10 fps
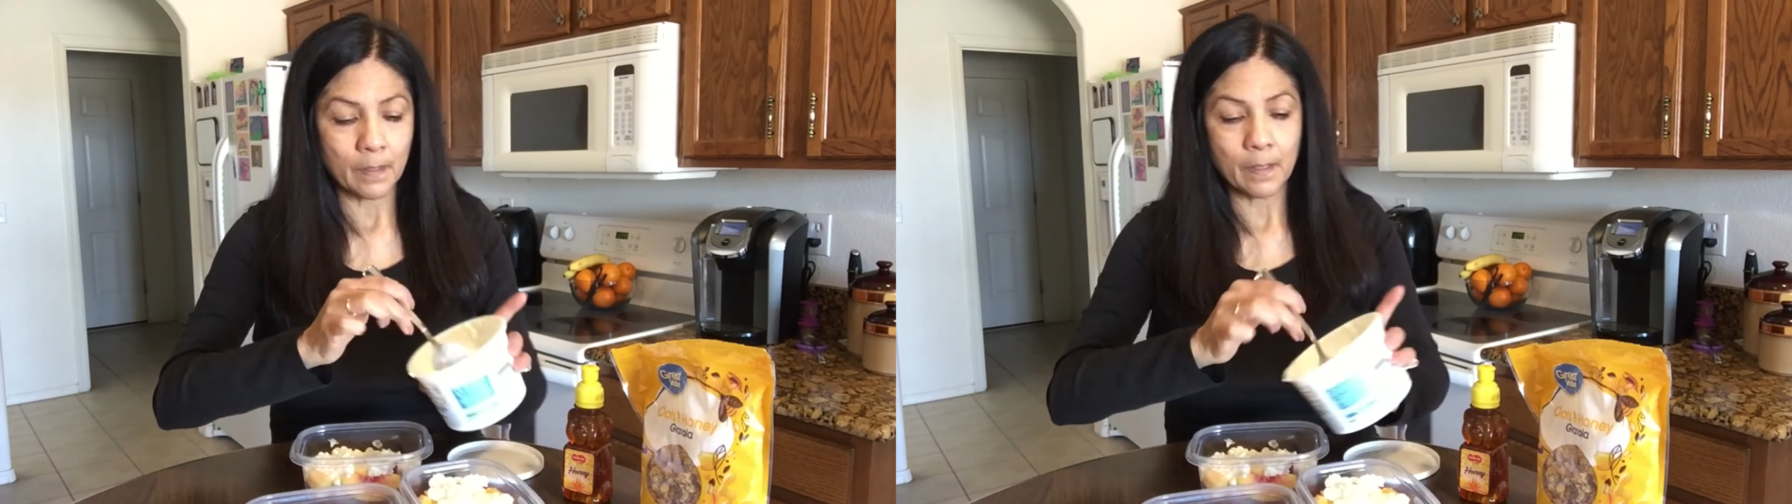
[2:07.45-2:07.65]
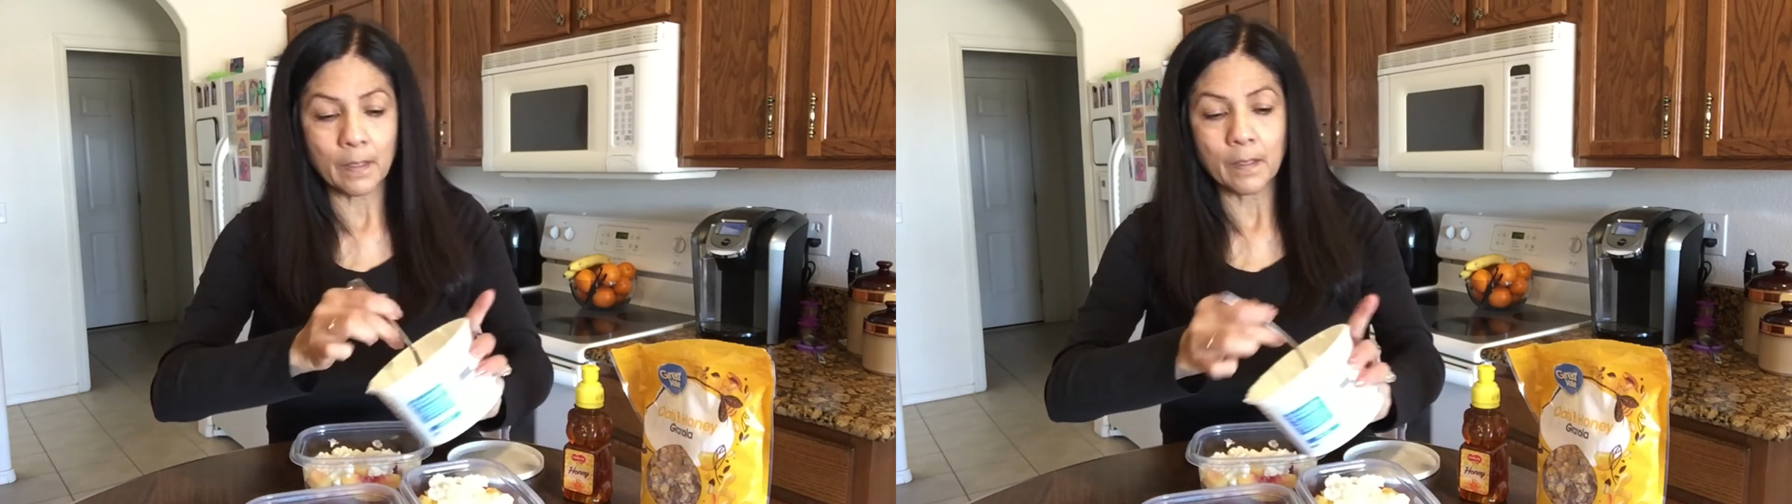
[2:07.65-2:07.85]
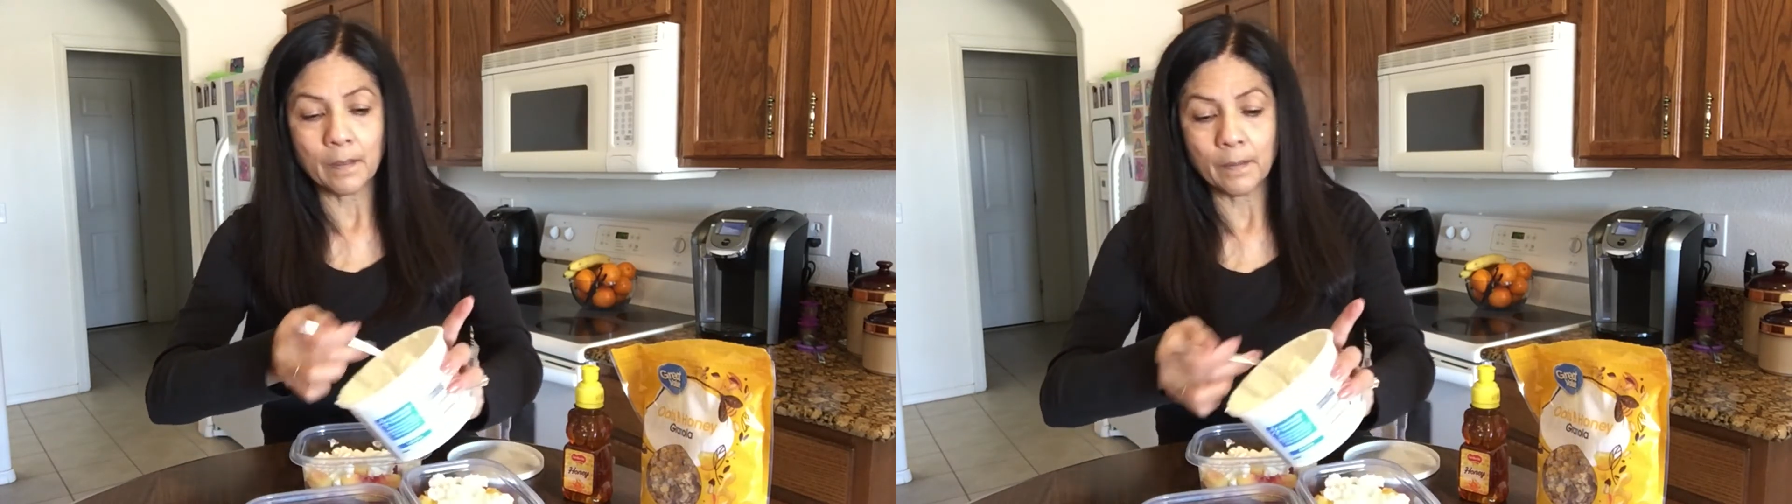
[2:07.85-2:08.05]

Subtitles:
Okay.